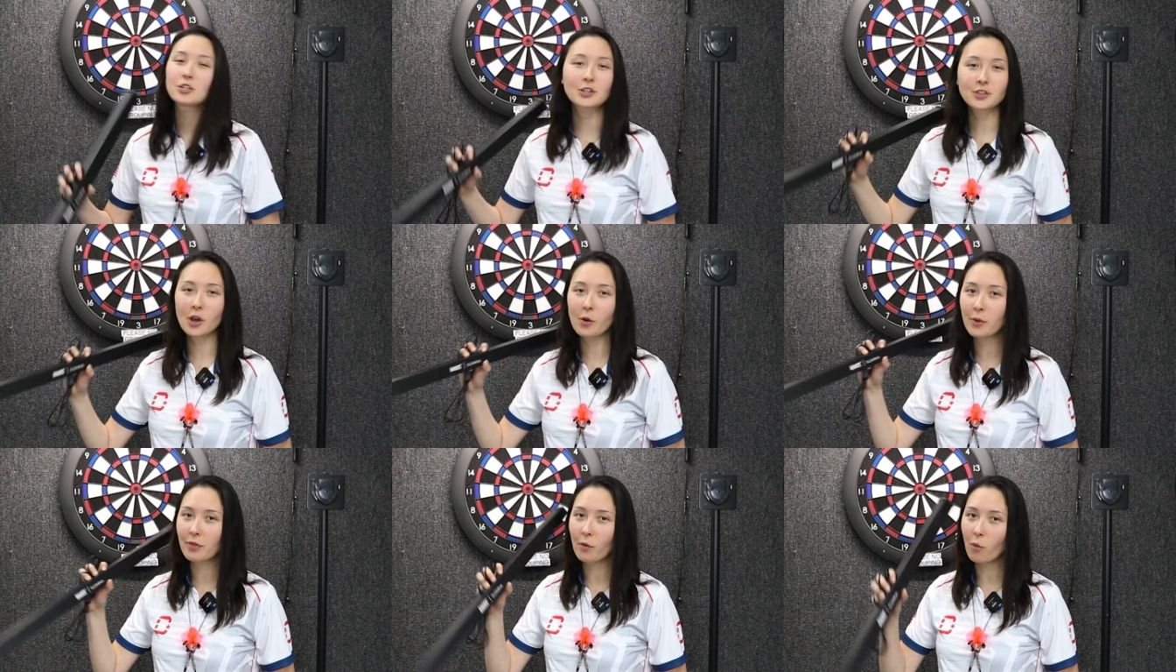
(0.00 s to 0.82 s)
just go
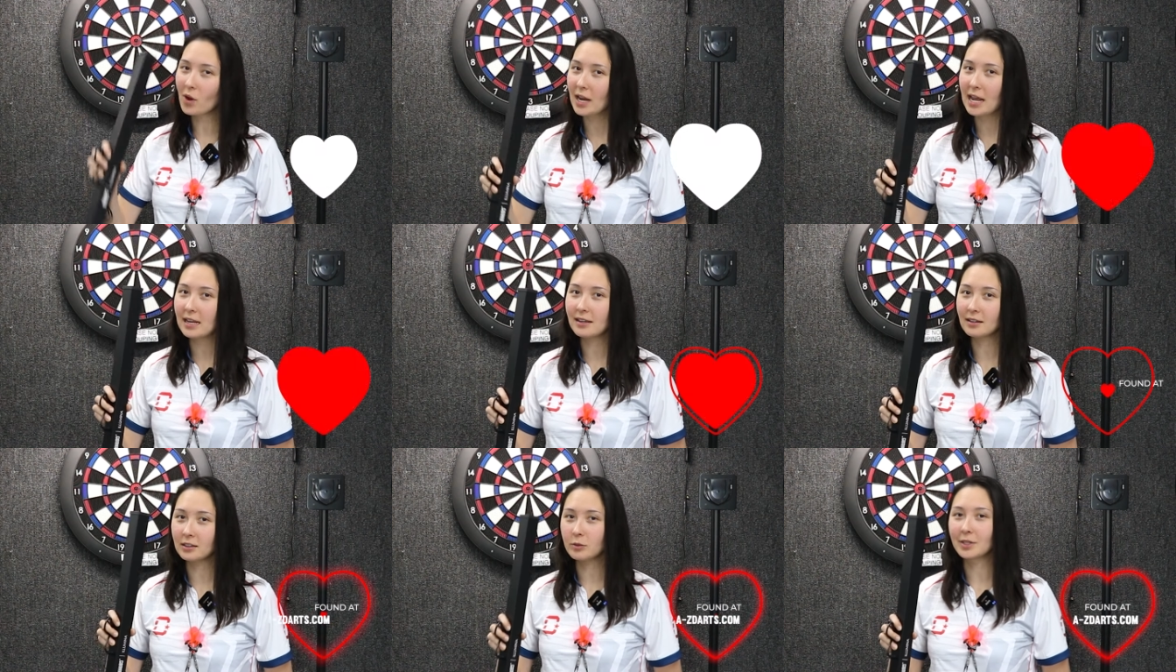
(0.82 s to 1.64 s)
with the 180
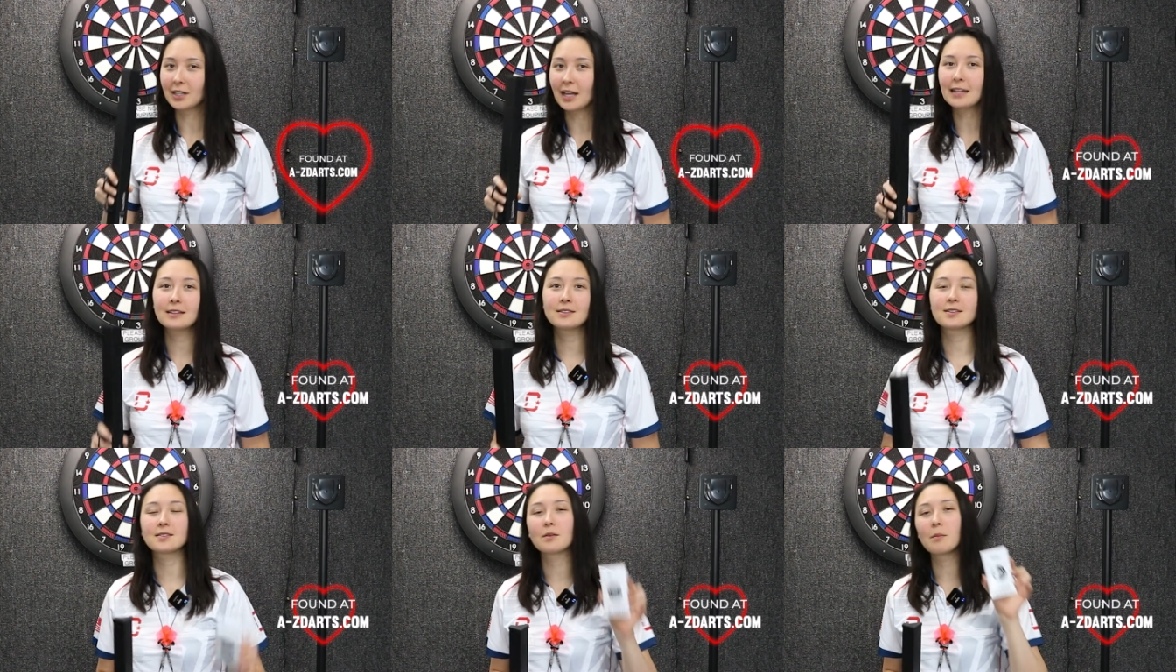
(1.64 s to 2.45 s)
Illumina lighting
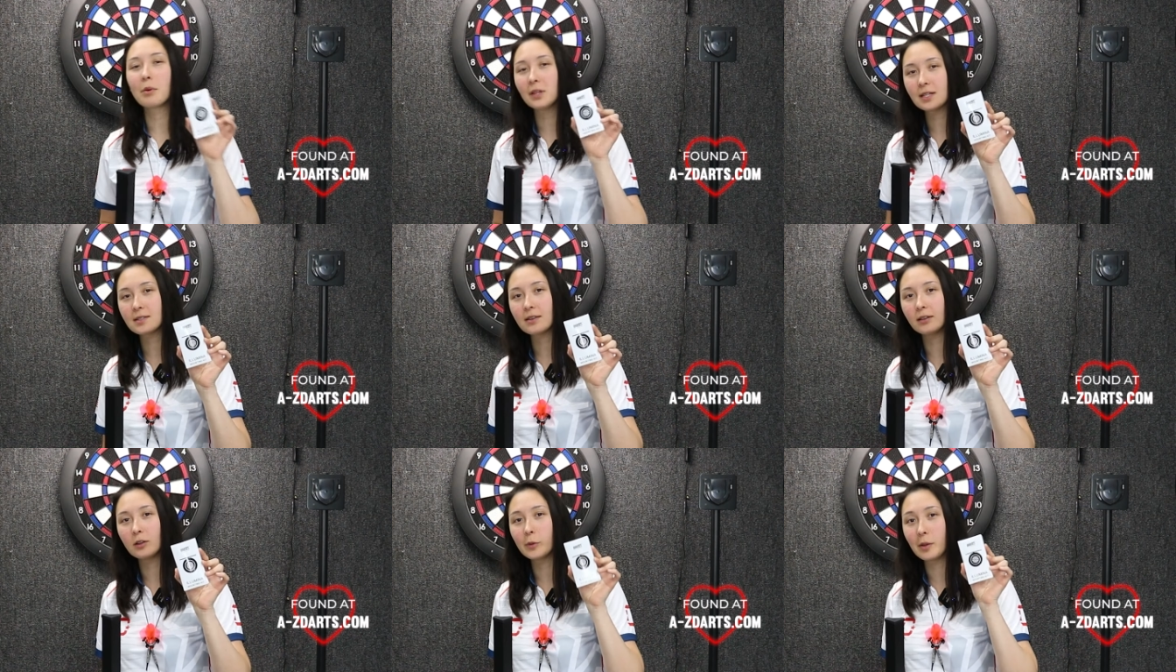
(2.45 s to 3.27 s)
system plus the
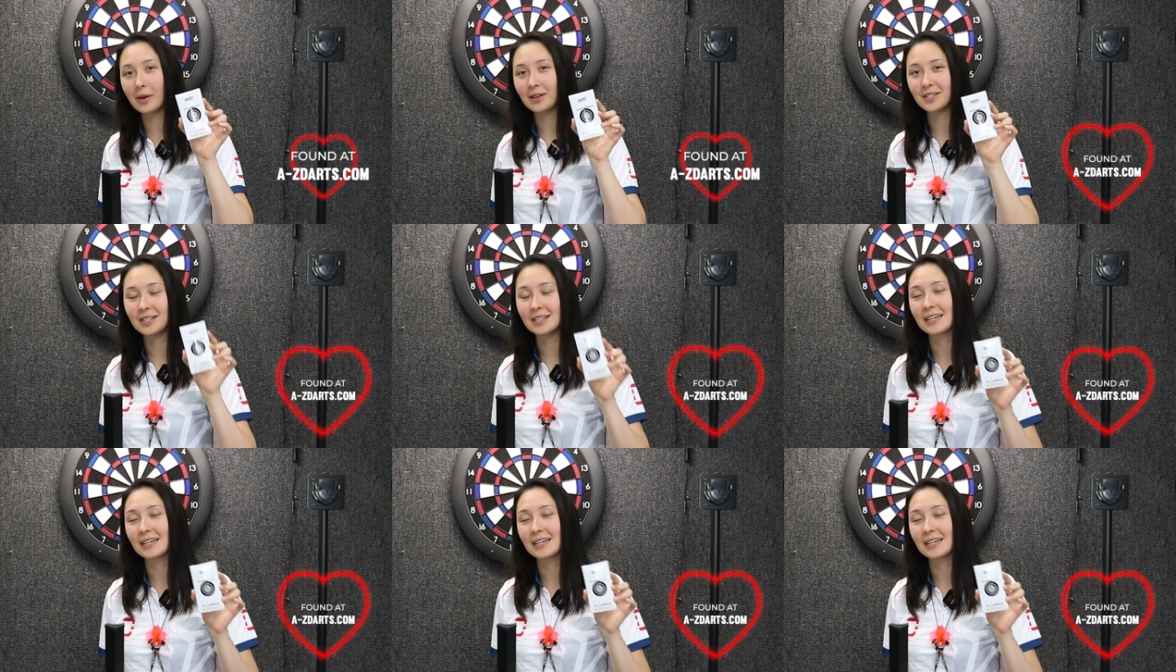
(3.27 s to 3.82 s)
Illumina mounting